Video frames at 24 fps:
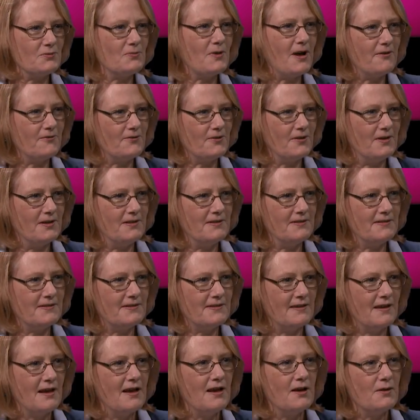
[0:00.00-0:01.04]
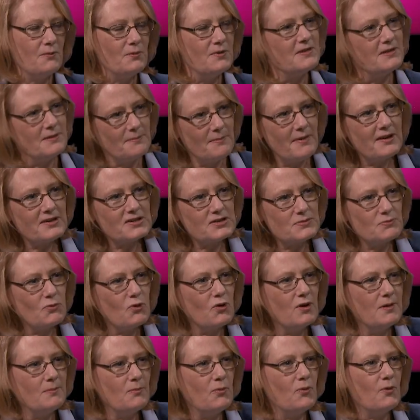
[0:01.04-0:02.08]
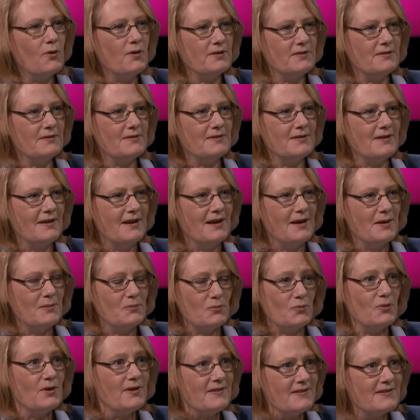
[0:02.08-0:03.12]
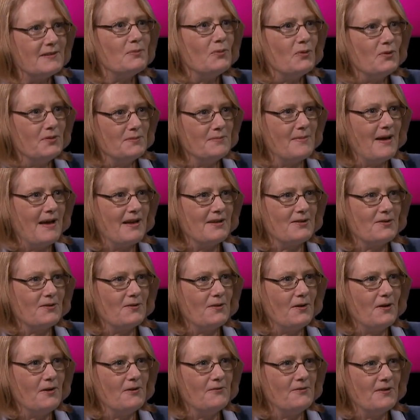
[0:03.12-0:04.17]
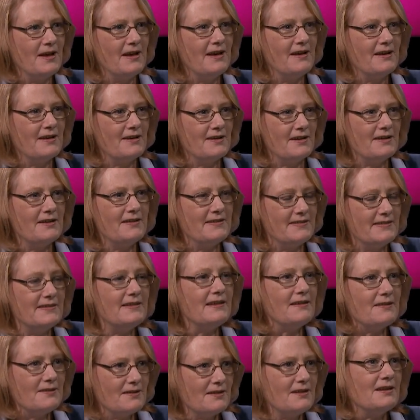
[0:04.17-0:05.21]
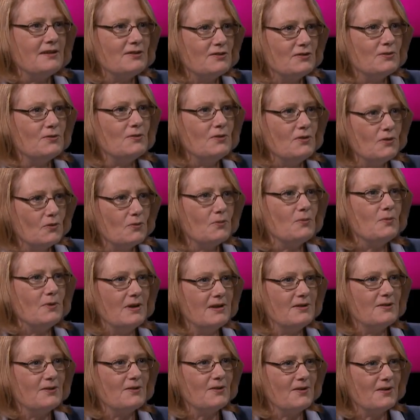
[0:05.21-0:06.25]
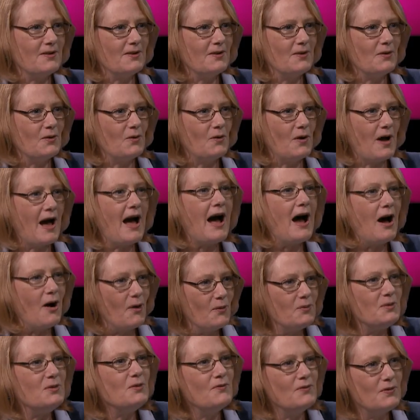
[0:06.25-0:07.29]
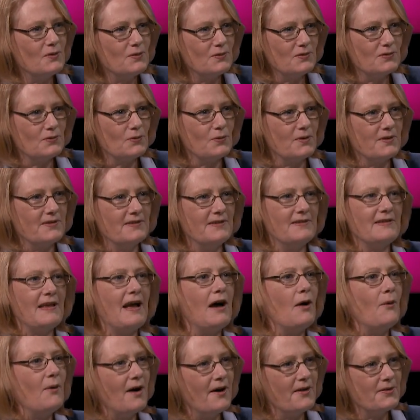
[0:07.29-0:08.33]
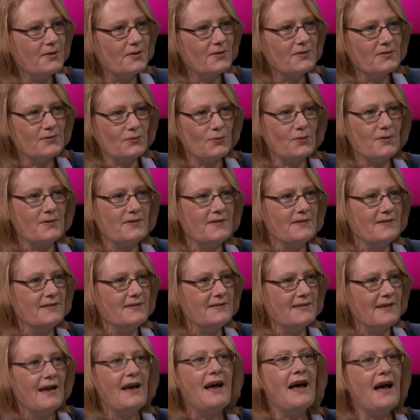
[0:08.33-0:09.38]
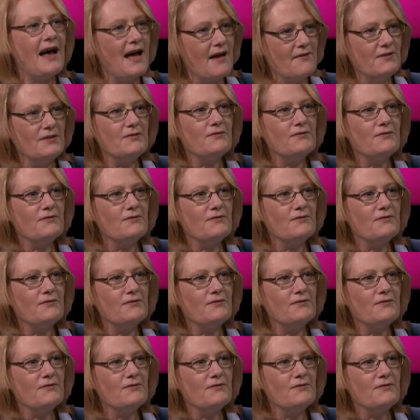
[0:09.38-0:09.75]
a reference with the much more important principled matter of signaling to your reader how you view sources, how other sources have